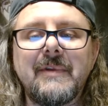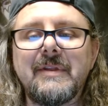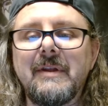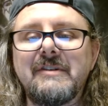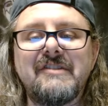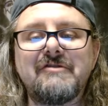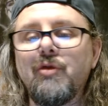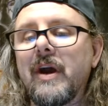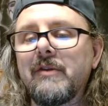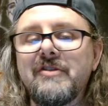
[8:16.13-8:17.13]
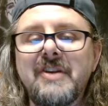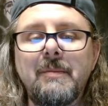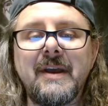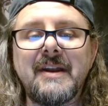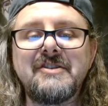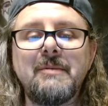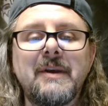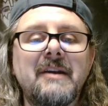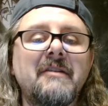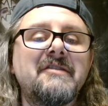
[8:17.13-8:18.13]
just regular shipping and shipping
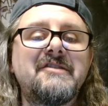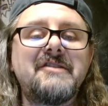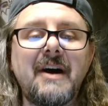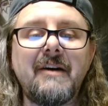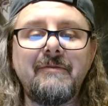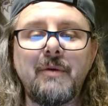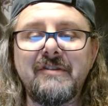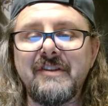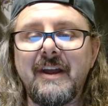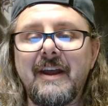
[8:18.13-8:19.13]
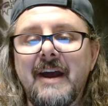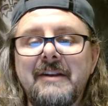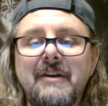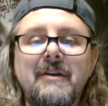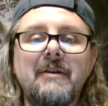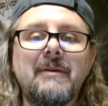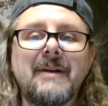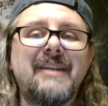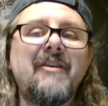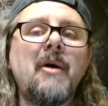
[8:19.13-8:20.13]
it yourself? Personally, I do
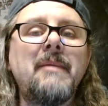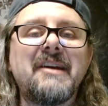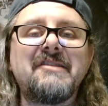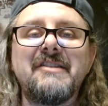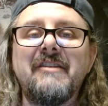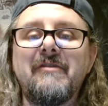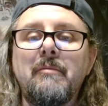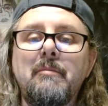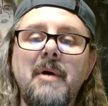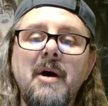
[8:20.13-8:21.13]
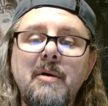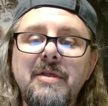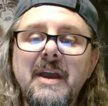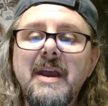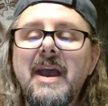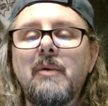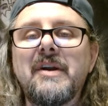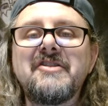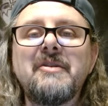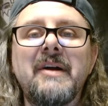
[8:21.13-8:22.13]
kind of a mix of both. And when I
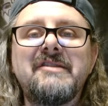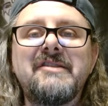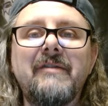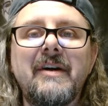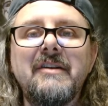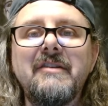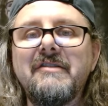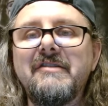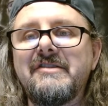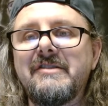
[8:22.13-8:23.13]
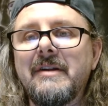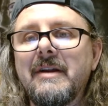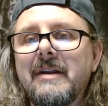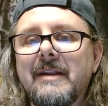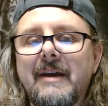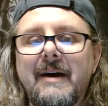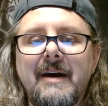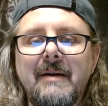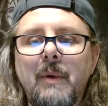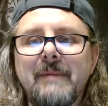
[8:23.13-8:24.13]
ship myself, I use
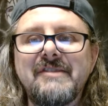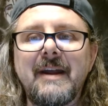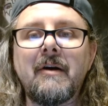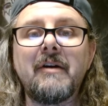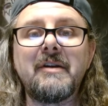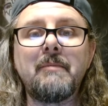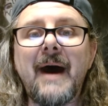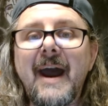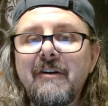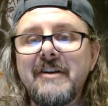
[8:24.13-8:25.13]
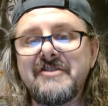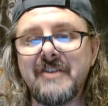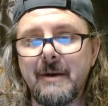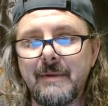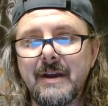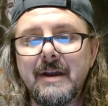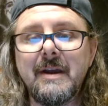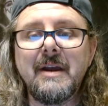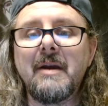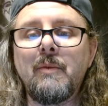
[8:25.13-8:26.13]
a website called Pirate Ship,
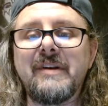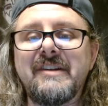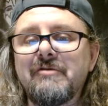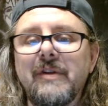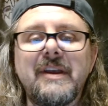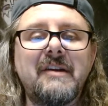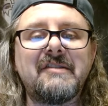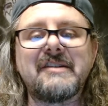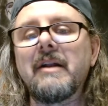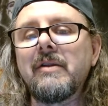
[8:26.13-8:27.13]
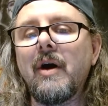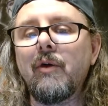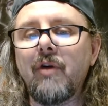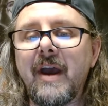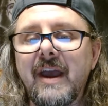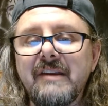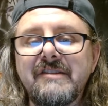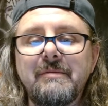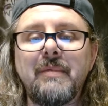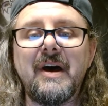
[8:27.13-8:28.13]
which is really good. It's got low
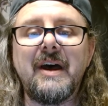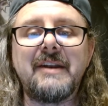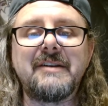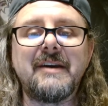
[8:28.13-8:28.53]
rates, but